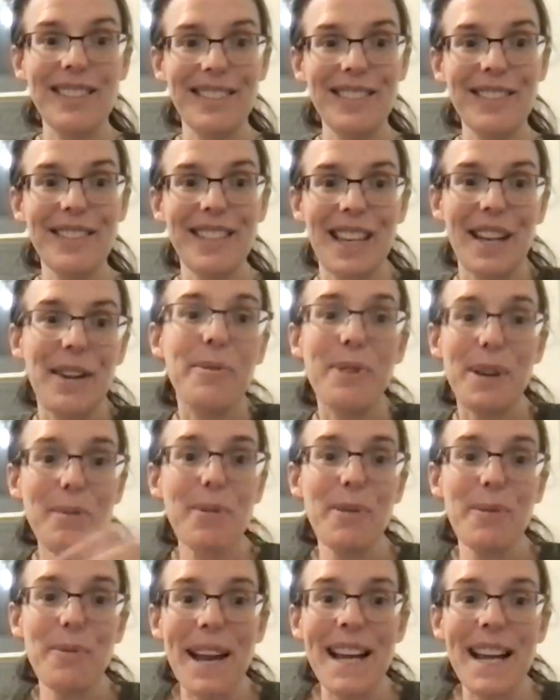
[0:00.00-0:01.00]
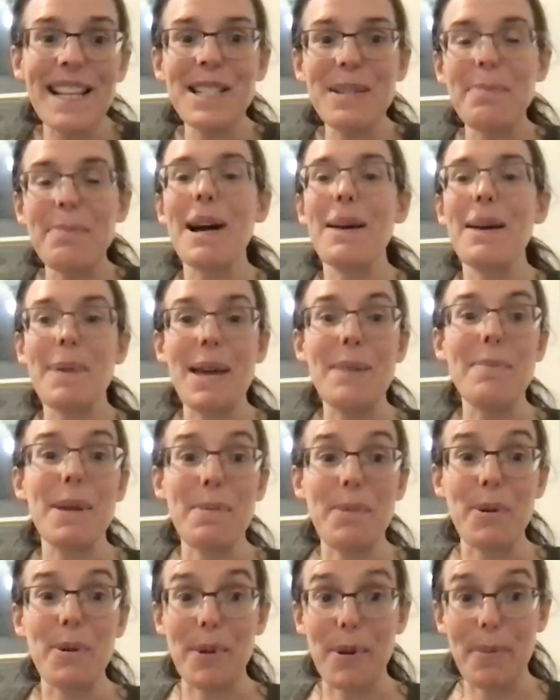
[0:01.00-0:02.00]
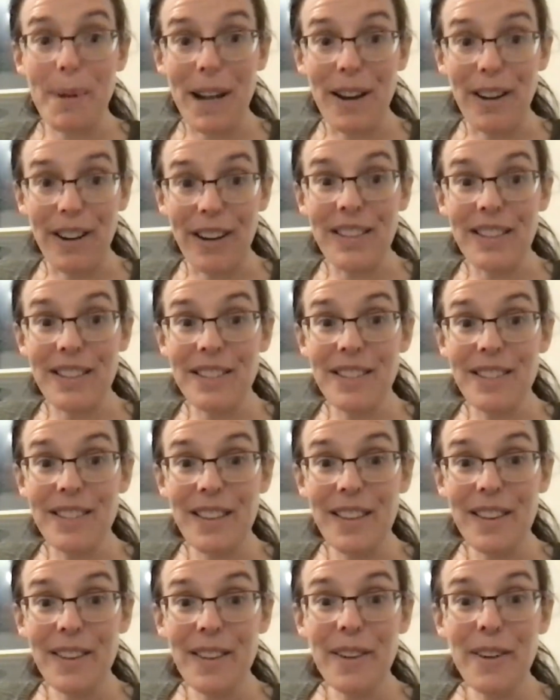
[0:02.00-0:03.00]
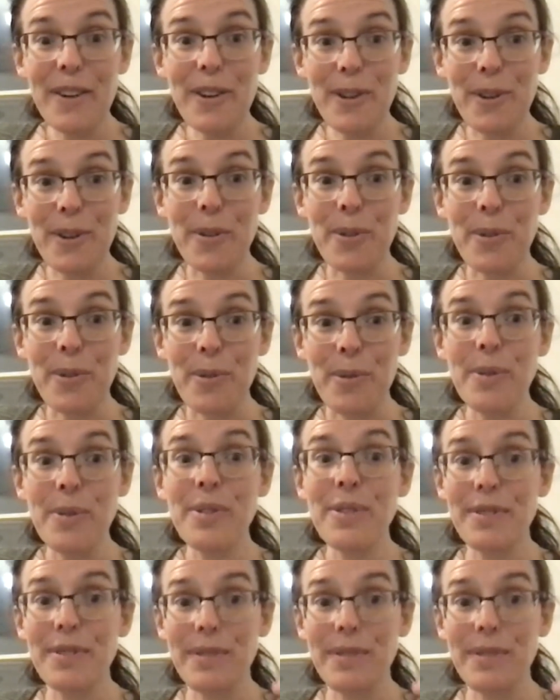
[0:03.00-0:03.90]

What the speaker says: were raised by baby boomer parents who